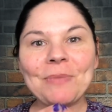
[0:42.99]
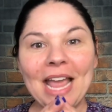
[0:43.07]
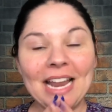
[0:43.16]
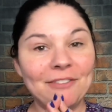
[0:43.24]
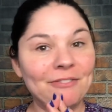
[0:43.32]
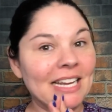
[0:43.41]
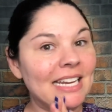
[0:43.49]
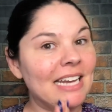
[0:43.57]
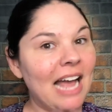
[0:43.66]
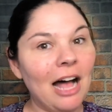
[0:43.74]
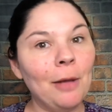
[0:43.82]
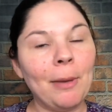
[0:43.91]
And if I need
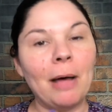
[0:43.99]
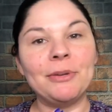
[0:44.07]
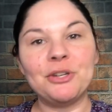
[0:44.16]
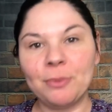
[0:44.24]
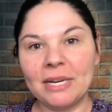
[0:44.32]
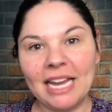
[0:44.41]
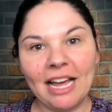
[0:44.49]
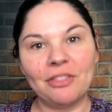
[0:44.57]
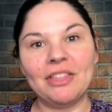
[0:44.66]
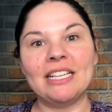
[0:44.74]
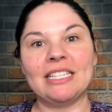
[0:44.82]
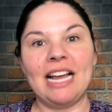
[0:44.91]
help, I'll be tweeting
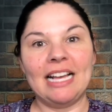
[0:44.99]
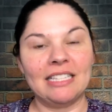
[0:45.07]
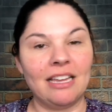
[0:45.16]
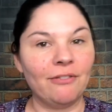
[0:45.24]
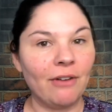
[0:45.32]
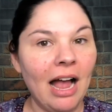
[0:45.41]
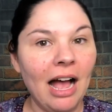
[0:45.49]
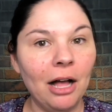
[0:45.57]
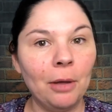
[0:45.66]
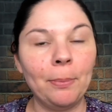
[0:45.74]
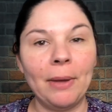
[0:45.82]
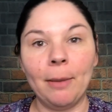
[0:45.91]
out things and asking for
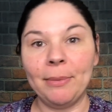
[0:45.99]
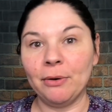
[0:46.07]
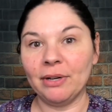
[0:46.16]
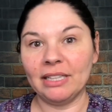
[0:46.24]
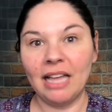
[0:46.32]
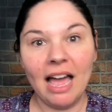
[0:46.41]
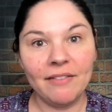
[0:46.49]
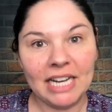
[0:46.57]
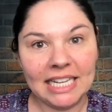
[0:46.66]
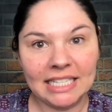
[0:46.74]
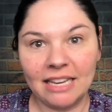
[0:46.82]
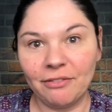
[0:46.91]
help. I'll be going live and
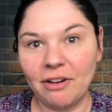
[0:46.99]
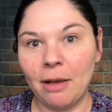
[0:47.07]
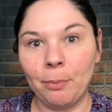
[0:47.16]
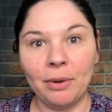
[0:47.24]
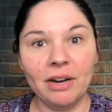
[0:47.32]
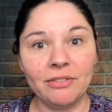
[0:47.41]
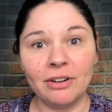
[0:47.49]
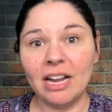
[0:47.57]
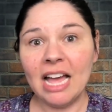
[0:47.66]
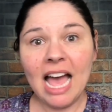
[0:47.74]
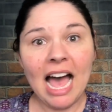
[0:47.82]
asking for help, whatever.